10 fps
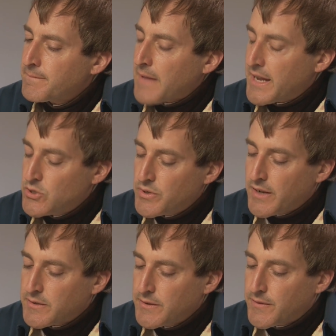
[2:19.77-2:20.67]
I do
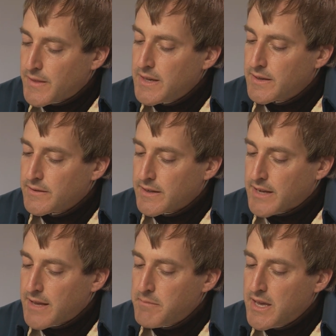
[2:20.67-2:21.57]
not think that
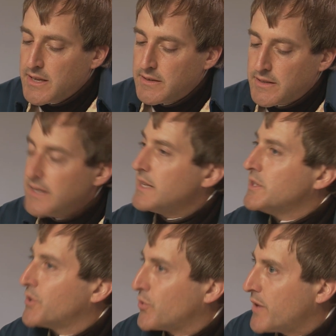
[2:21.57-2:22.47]
I made the
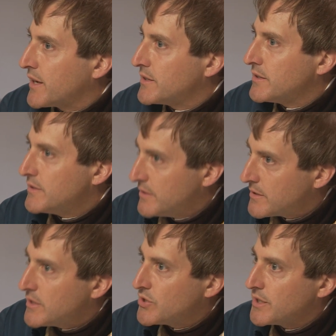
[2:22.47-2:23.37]
incorrect
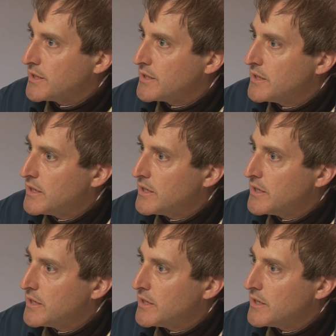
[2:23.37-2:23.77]
decision,